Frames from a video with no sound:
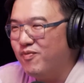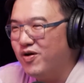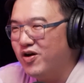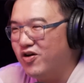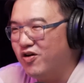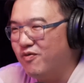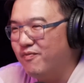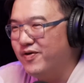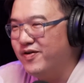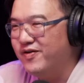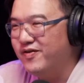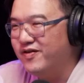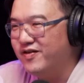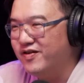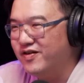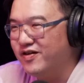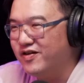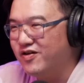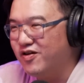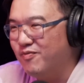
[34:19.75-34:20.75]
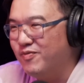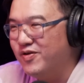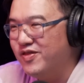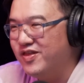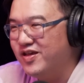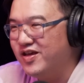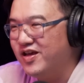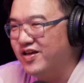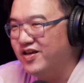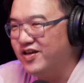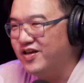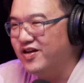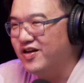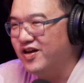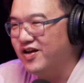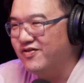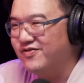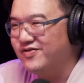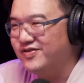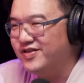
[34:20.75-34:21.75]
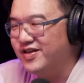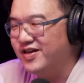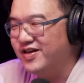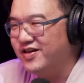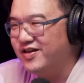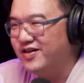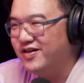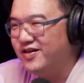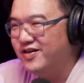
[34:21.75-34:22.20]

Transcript: but the common thing I hear now is that